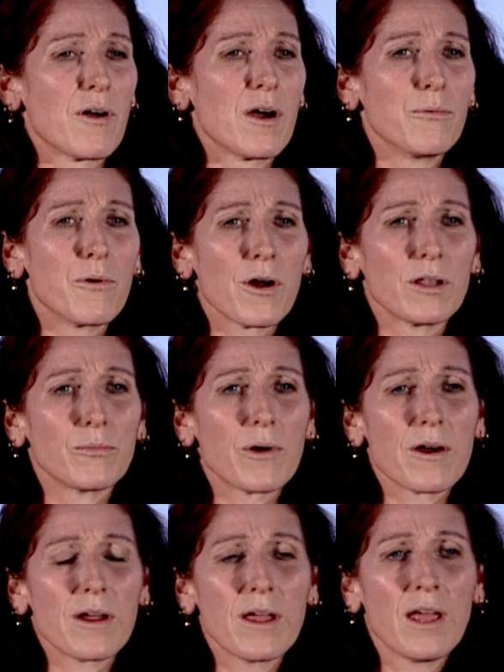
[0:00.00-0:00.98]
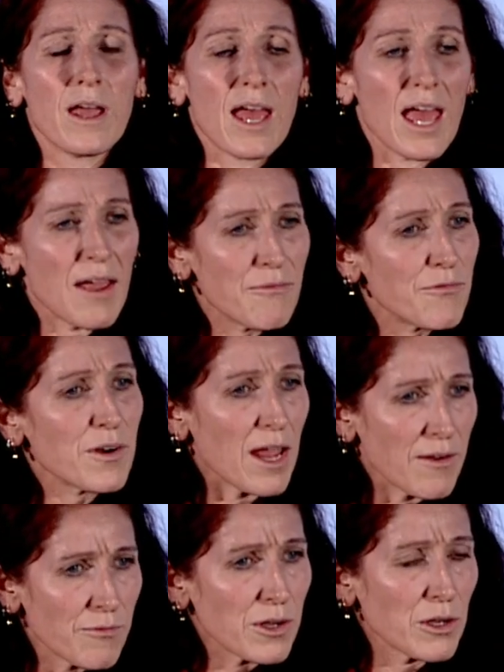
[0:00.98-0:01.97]
a world where
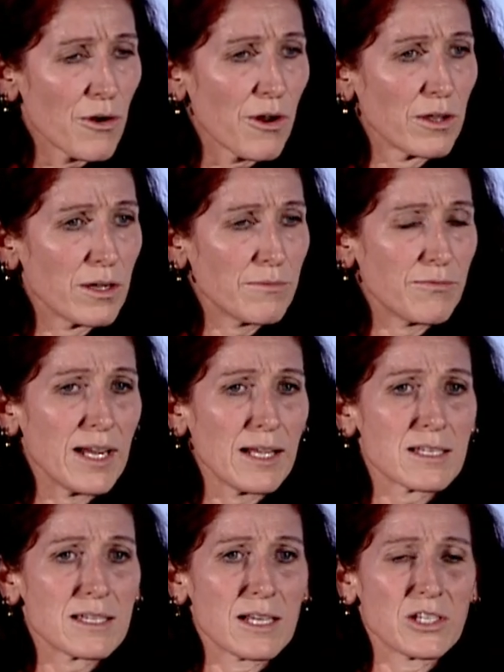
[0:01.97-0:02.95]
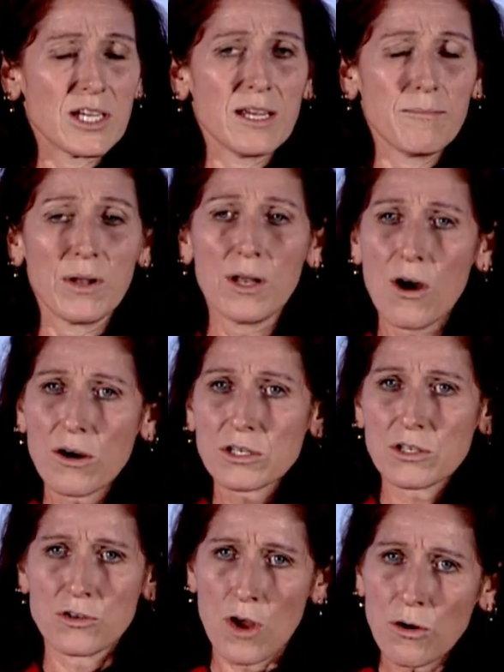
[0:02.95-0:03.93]
every girl feels that she
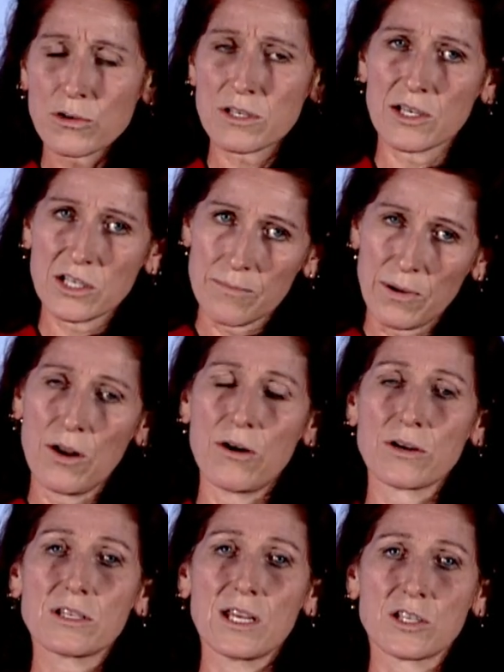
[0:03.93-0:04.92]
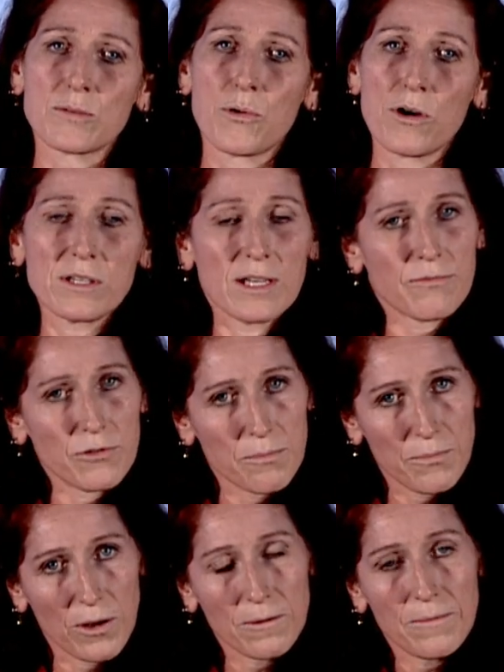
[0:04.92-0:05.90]
belongs, knows that she belongs in sport, in
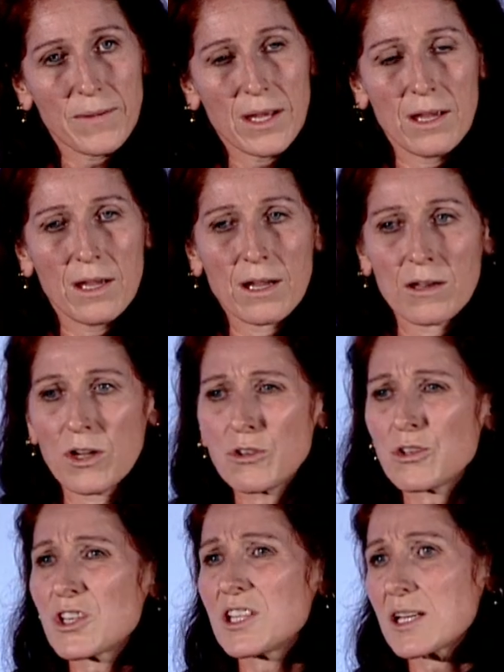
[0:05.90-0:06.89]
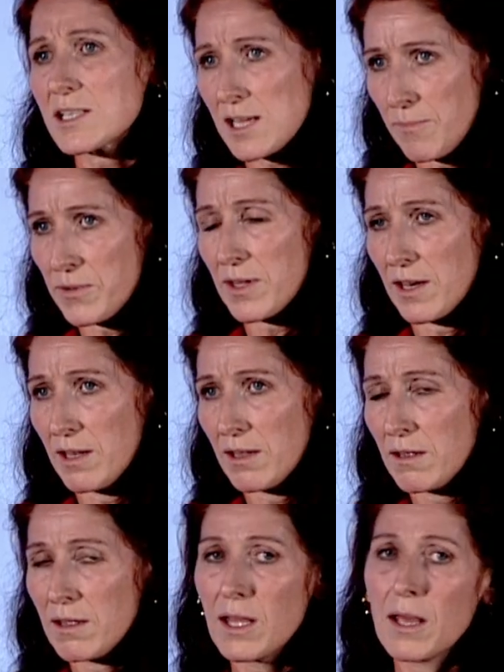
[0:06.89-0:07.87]
football. Not just accepted,
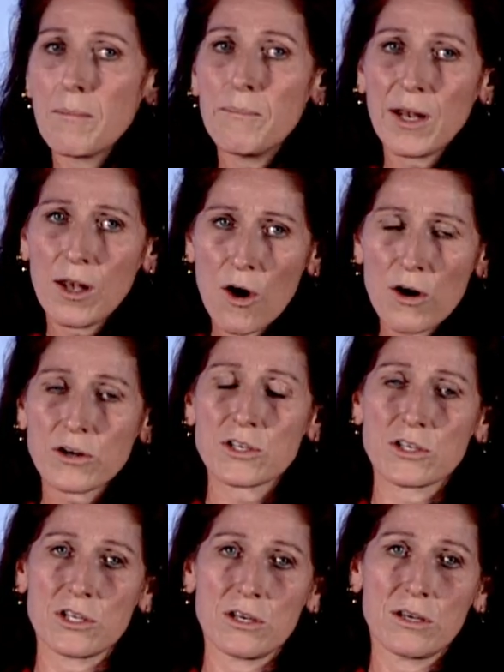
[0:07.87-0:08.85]
belongs.